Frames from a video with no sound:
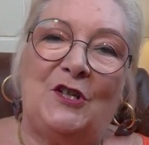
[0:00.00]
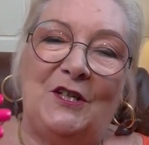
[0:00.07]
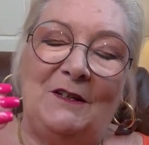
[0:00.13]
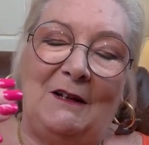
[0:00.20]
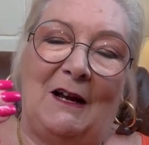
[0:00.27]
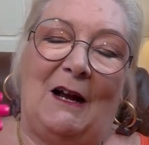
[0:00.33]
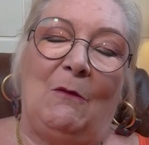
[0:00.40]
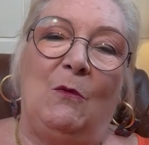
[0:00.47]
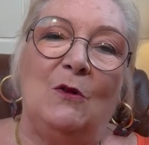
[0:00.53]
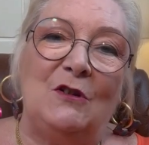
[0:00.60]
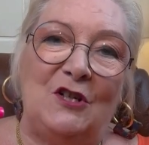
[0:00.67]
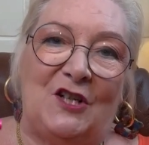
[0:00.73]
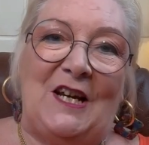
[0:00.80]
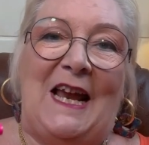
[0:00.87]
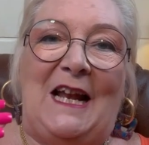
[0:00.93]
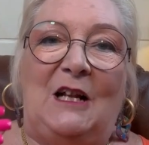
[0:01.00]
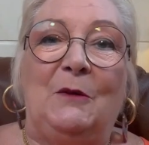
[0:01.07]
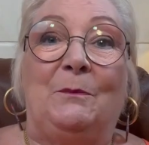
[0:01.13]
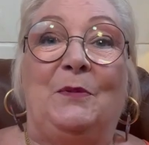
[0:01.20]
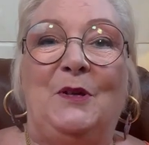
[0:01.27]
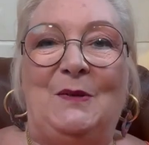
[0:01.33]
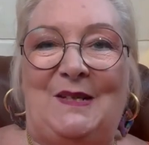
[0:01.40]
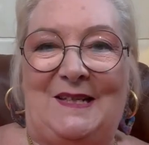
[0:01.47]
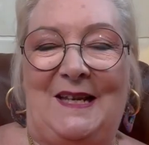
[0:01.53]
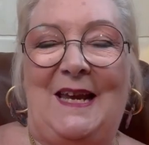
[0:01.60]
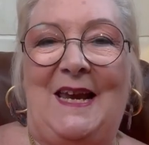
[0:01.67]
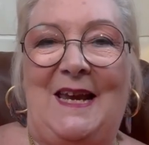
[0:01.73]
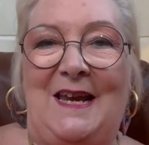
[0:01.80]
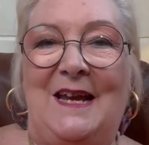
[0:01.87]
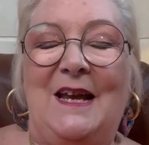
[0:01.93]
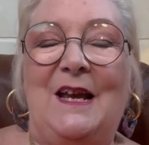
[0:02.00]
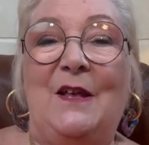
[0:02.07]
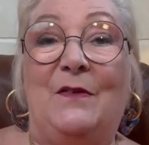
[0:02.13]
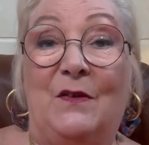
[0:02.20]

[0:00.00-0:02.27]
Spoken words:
to help you see